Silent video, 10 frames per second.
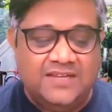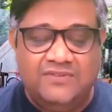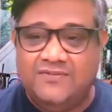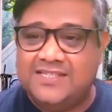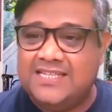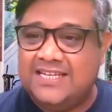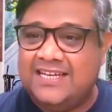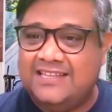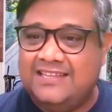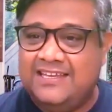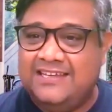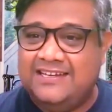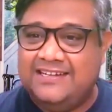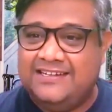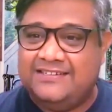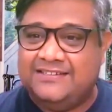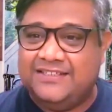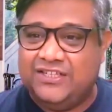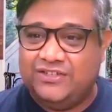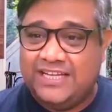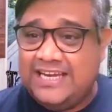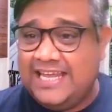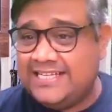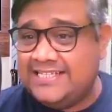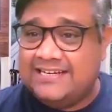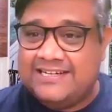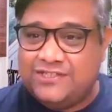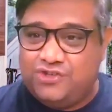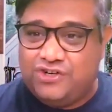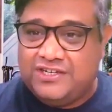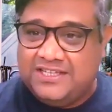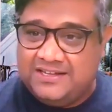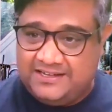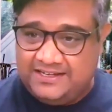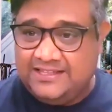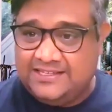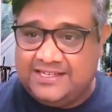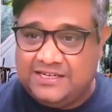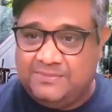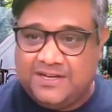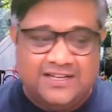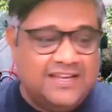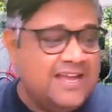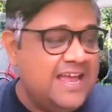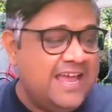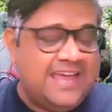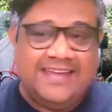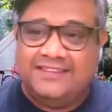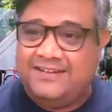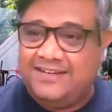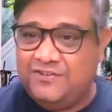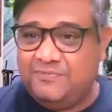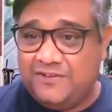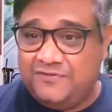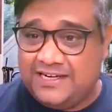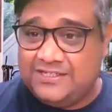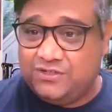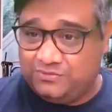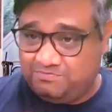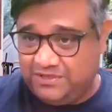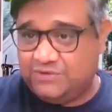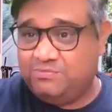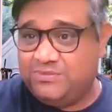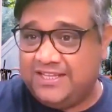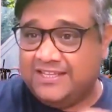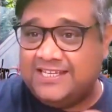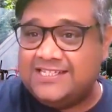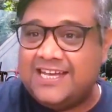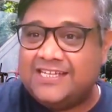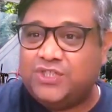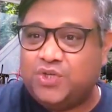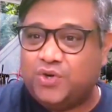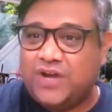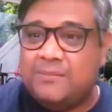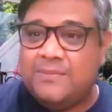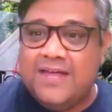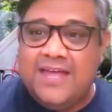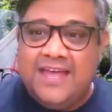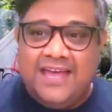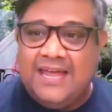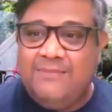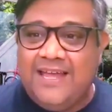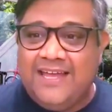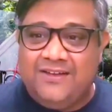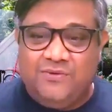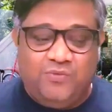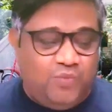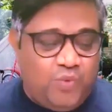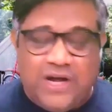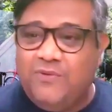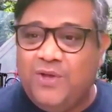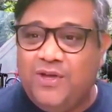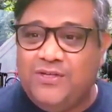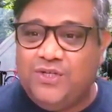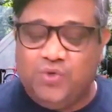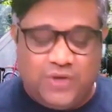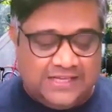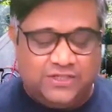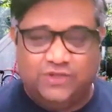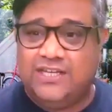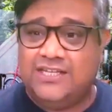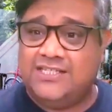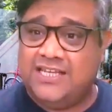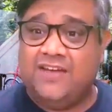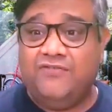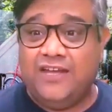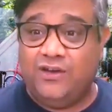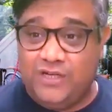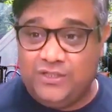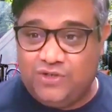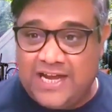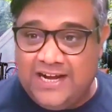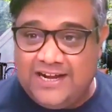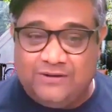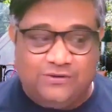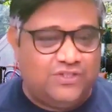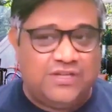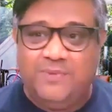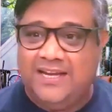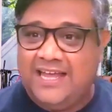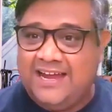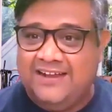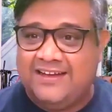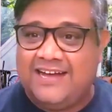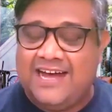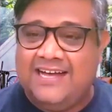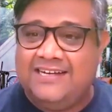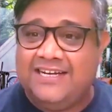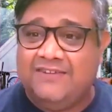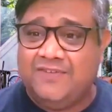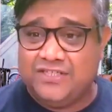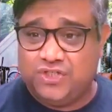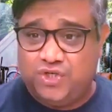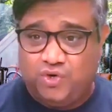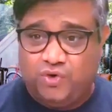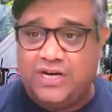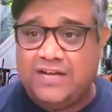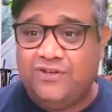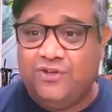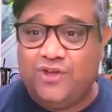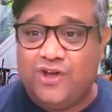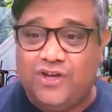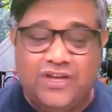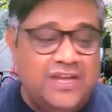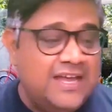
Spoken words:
we were sitting at the, the lakeside restaurant in the Central Park. And 3 of my friends these guys showed up and I'm like, what are we going to do? And so they just say, yeah, we are going to ride around. So somebody had a car and we just drove around New York.